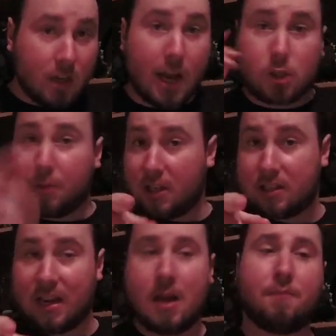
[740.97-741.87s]
X
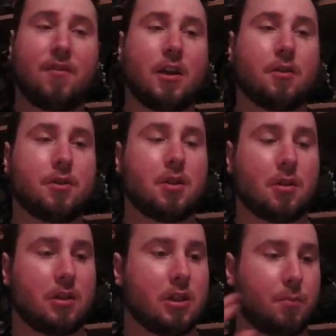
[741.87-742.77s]
Plus Dam figures
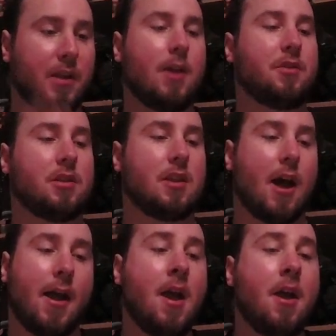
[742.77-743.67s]
to display with this
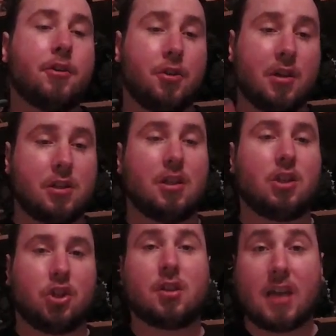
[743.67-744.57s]
guy so you can
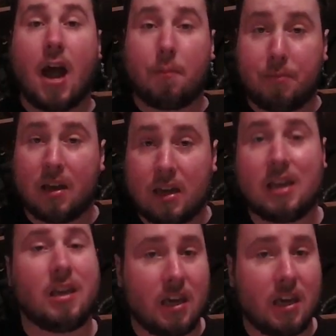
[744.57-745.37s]
see just how big he